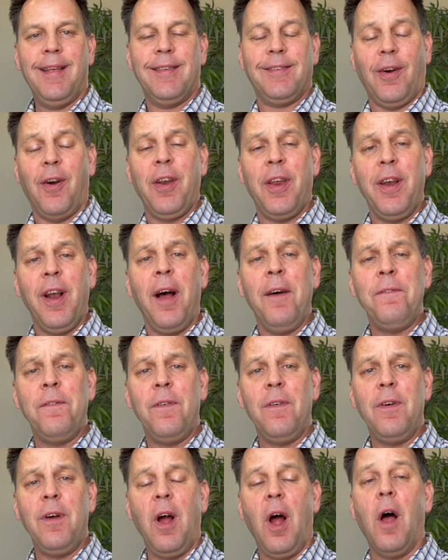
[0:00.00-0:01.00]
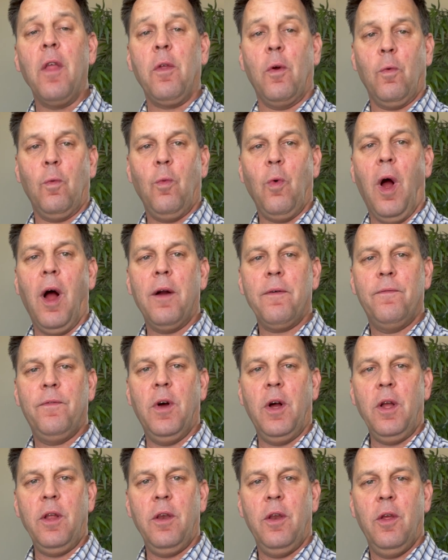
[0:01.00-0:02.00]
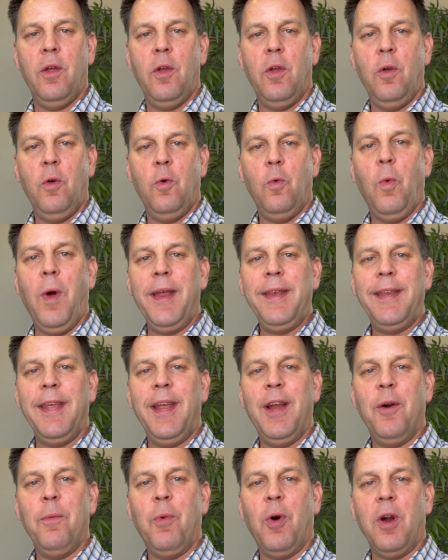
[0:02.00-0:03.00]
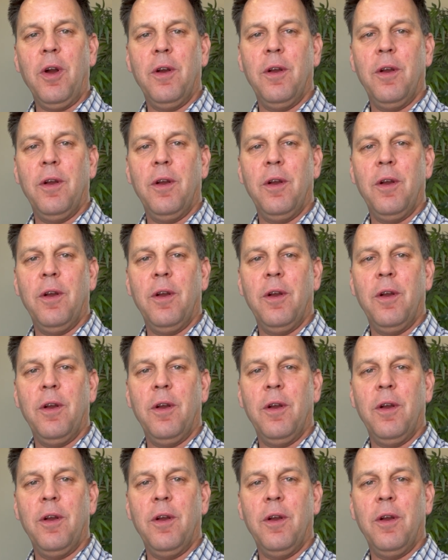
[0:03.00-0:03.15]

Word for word: starting off on the wrong foot. Wait to hear more.